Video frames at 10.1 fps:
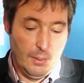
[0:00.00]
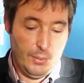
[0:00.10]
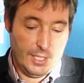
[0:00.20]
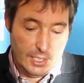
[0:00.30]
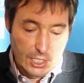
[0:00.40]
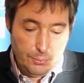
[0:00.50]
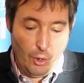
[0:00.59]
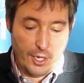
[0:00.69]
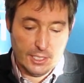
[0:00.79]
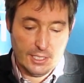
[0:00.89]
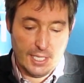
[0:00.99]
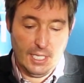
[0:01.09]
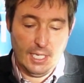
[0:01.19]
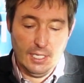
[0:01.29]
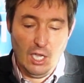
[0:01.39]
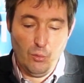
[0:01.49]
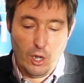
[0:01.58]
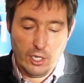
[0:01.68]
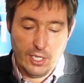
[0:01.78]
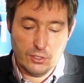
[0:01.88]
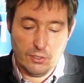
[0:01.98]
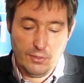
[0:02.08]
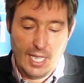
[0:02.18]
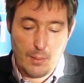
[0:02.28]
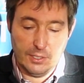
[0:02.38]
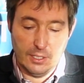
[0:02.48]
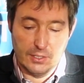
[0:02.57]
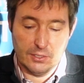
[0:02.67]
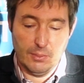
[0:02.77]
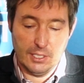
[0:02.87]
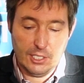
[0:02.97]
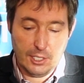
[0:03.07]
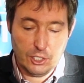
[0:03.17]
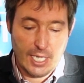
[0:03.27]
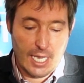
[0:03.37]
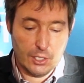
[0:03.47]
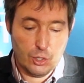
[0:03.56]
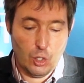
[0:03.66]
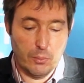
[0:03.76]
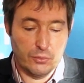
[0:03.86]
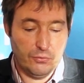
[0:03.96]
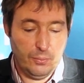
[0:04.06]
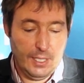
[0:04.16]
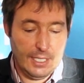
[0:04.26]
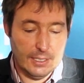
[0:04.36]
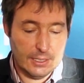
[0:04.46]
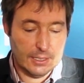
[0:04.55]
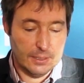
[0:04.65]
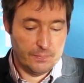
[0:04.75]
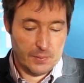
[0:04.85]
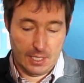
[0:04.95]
Piketty's point is that the inner workings of capitalism are such that in times of peace,